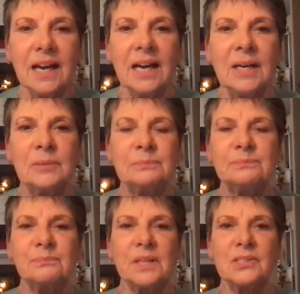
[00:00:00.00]

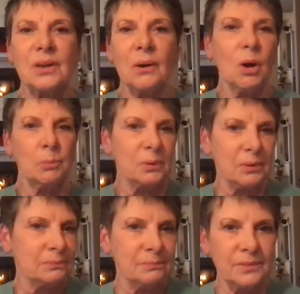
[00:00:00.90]
So I hope
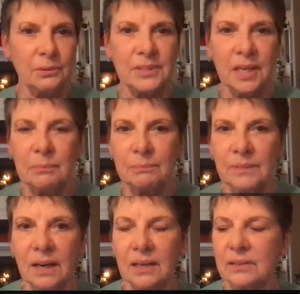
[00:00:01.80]
you'll take
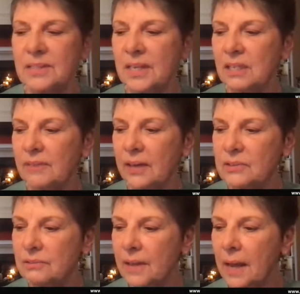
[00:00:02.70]

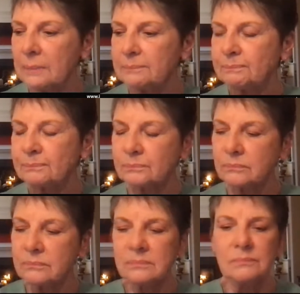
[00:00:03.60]
advantage of that.
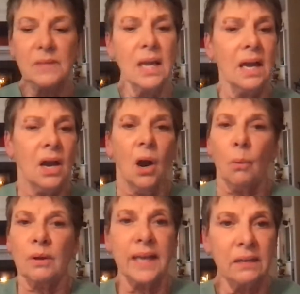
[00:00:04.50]

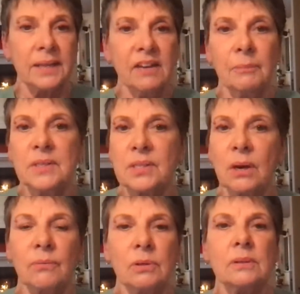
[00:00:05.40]
Well, Gail gave me
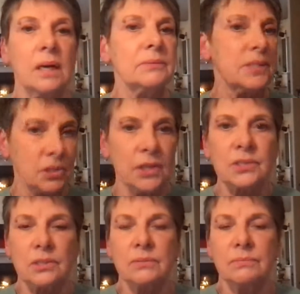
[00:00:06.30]
several
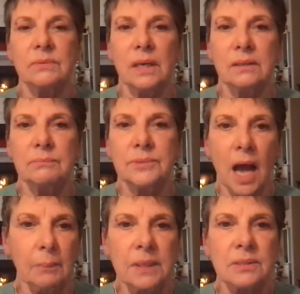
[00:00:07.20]
suggested
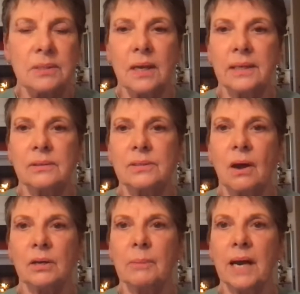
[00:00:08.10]
topics that I could
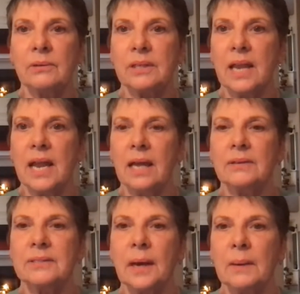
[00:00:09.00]
talk about.
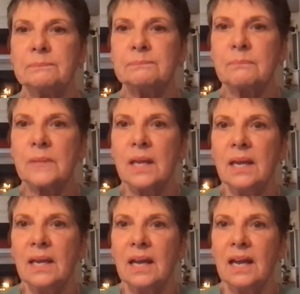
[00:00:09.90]
And
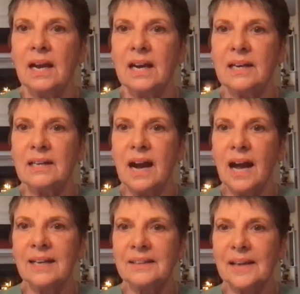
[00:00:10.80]

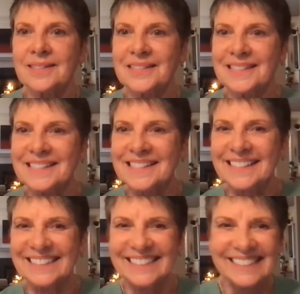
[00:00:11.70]
hi, Alexis.
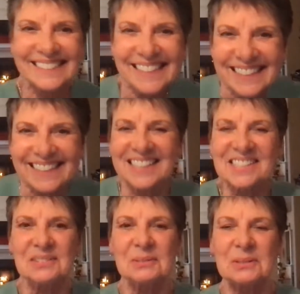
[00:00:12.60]
I
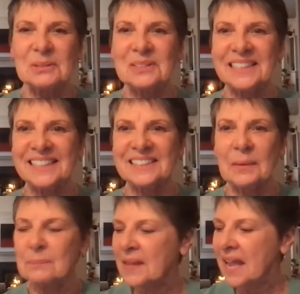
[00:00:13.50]
see you tuned in.